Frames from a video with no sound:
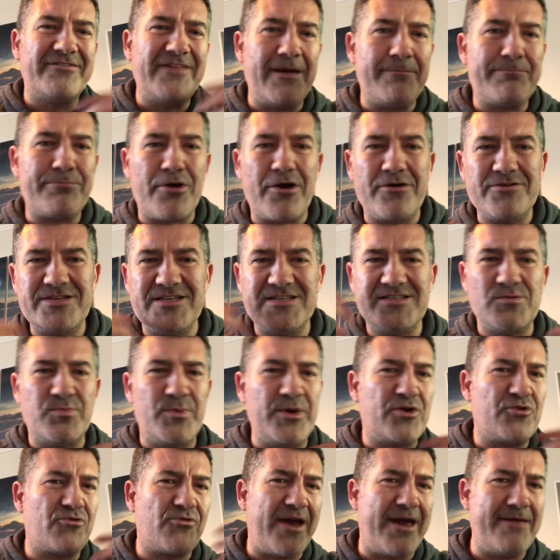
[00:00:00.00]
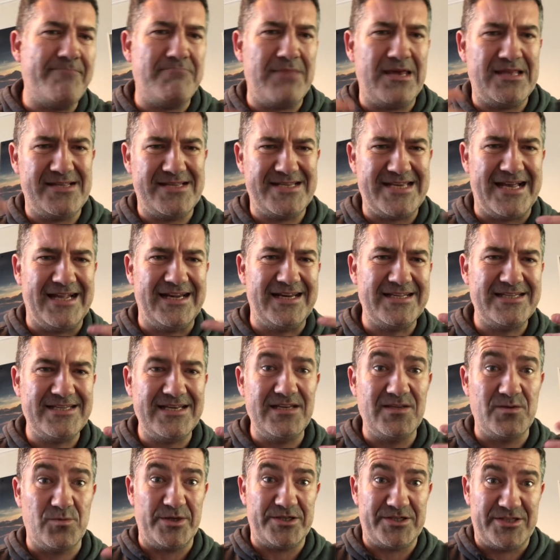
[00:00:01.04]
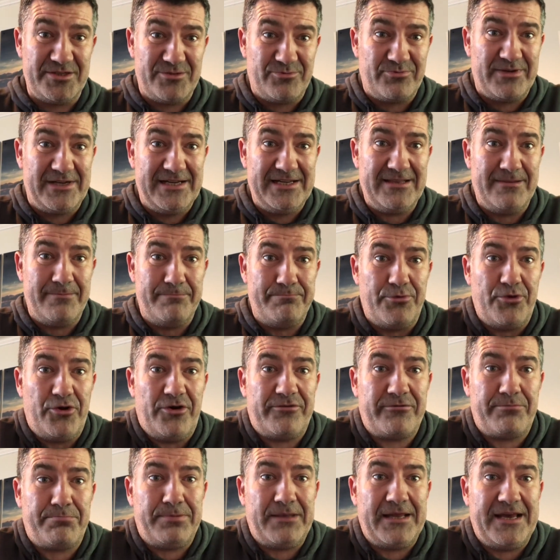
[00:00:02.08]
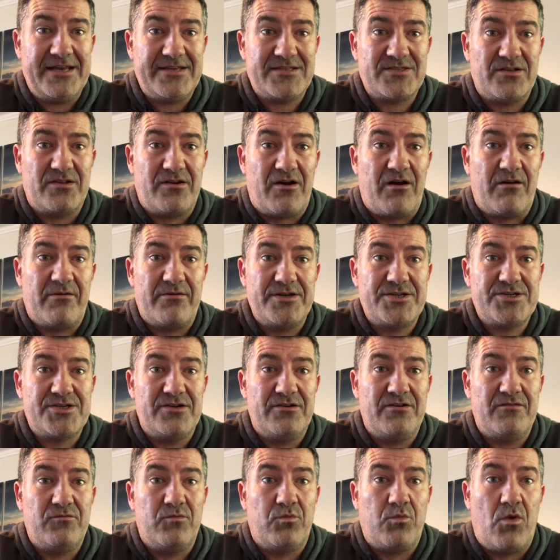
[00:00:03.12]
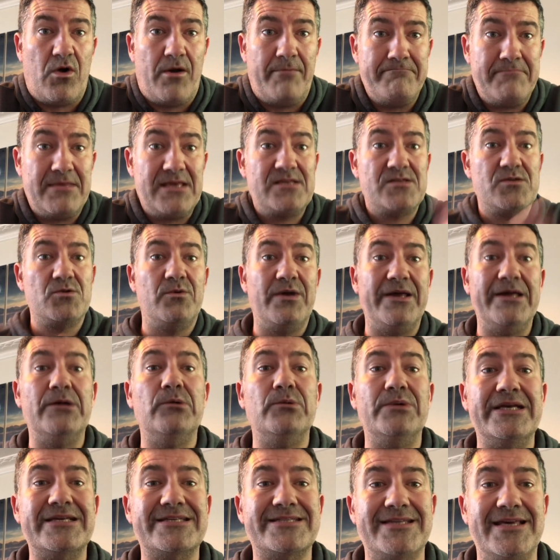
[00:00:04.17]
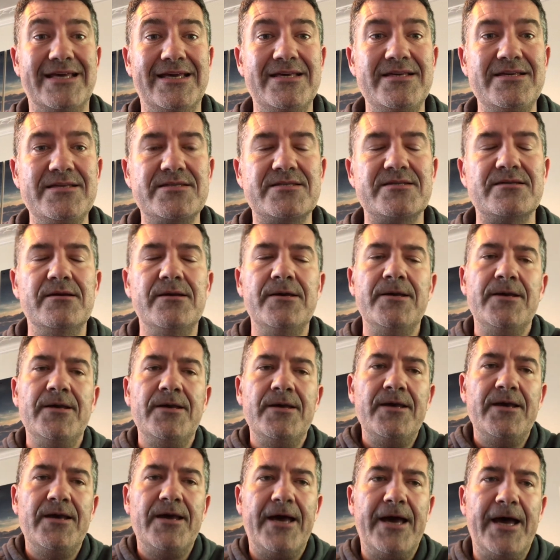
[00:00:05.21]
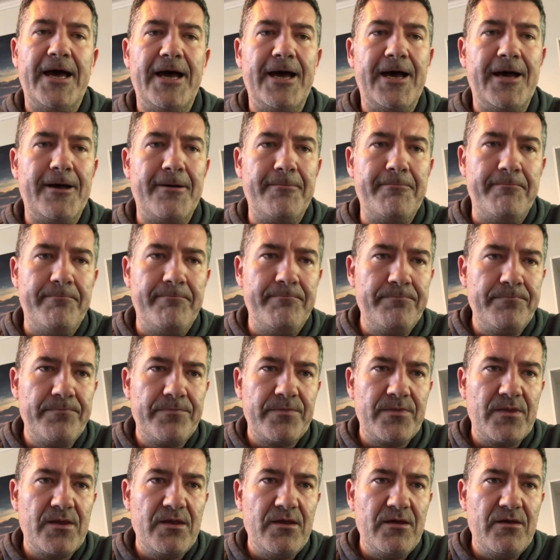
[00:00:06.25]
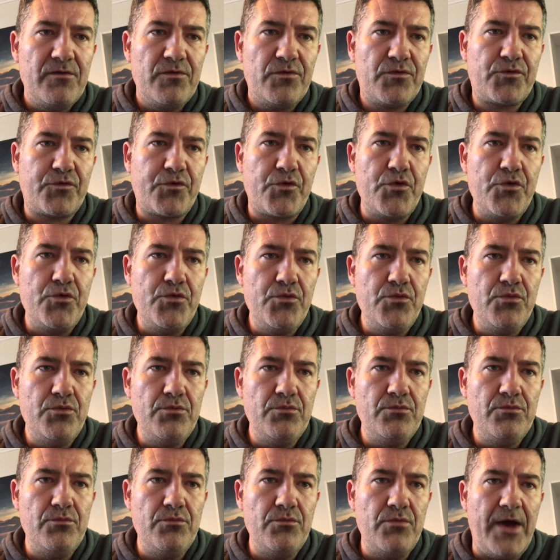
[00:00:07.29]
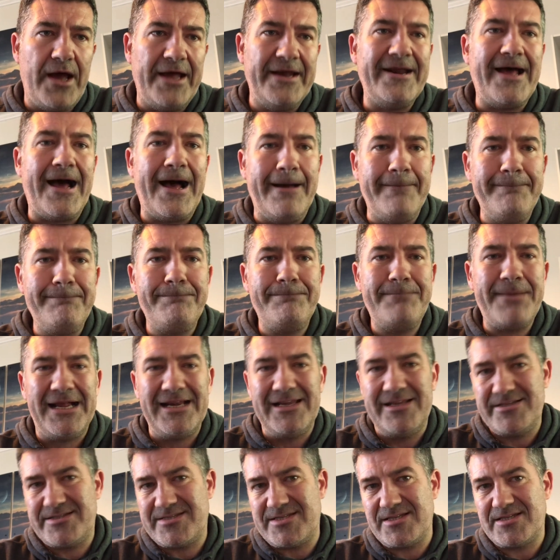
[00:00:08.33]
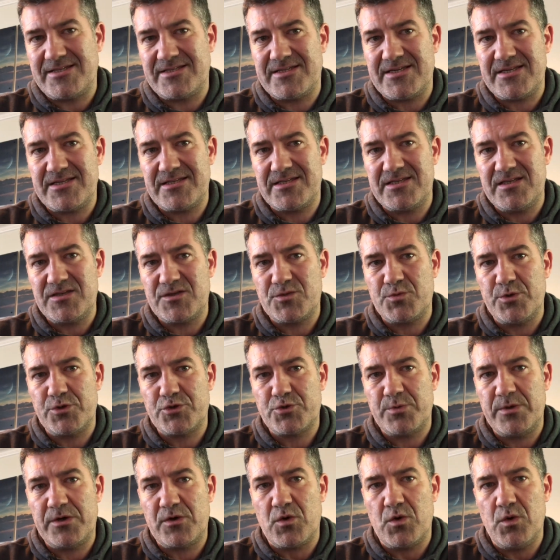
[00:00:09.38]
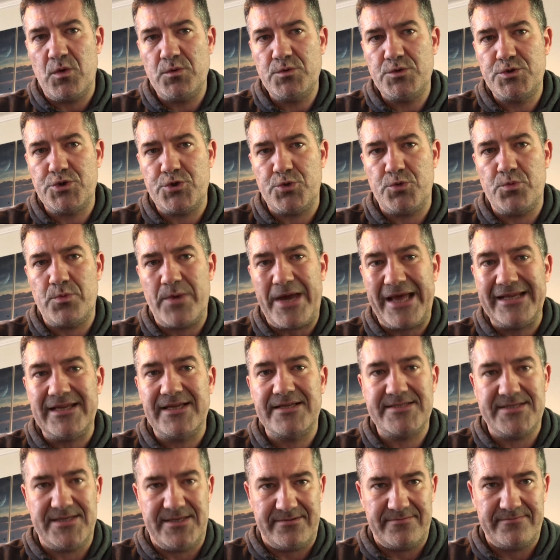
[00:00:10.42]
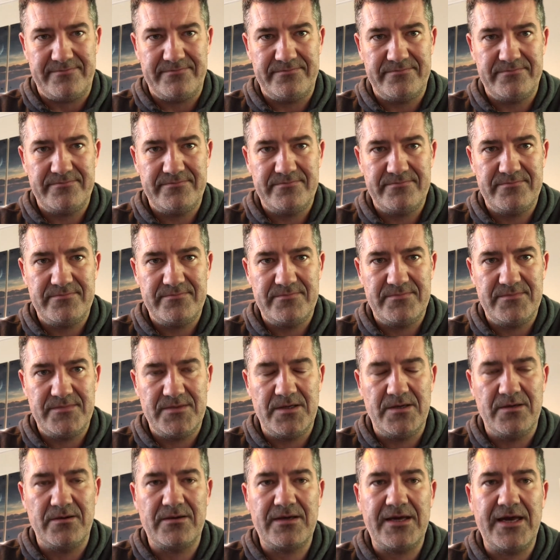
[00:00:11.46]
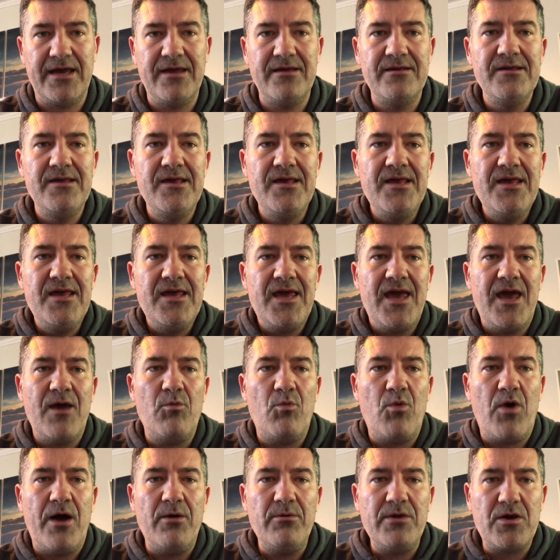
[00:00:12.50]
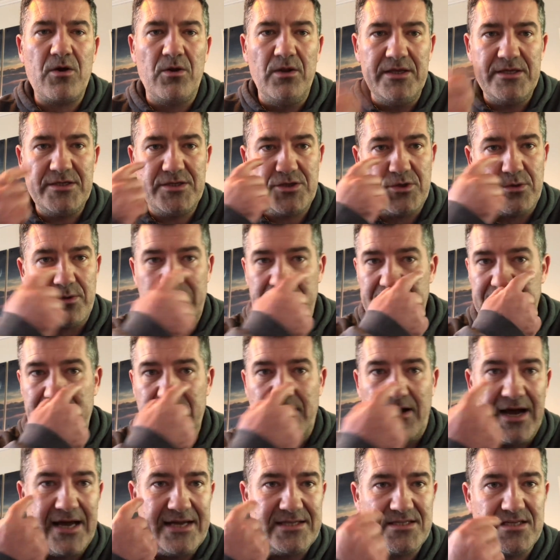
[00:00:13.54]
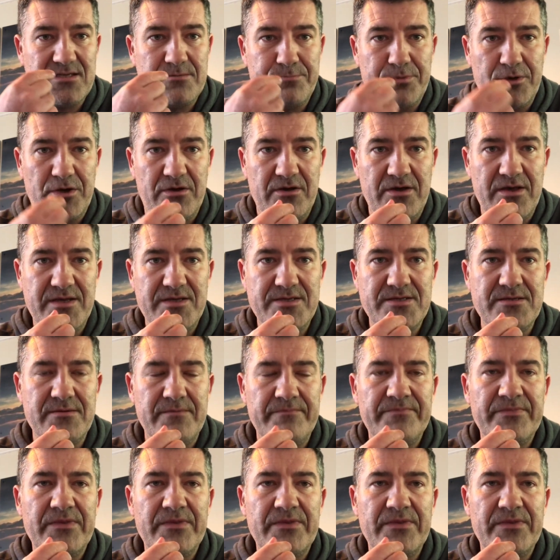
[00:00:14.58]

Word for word: that process, we create mentalities, which is really the birthplace or the origin of what mental illness is, um, through an unbalanced existence which we call duality. Okay? And why we call these eyes is because